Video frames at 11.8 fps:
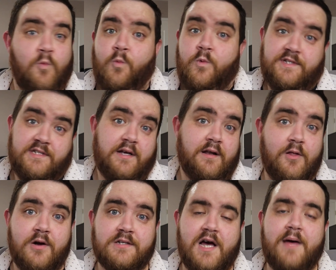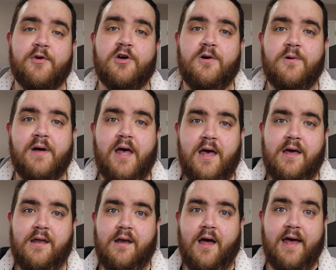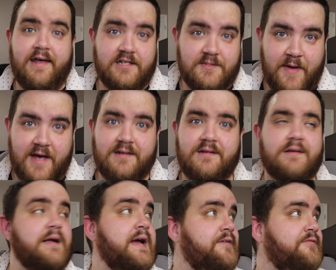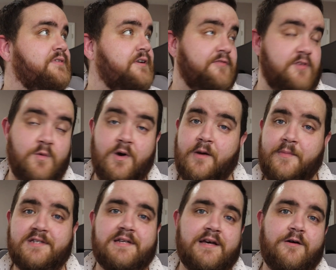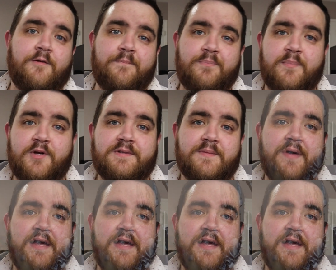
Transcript: was done a long time ago, and I had expanded and I have a few armies now built and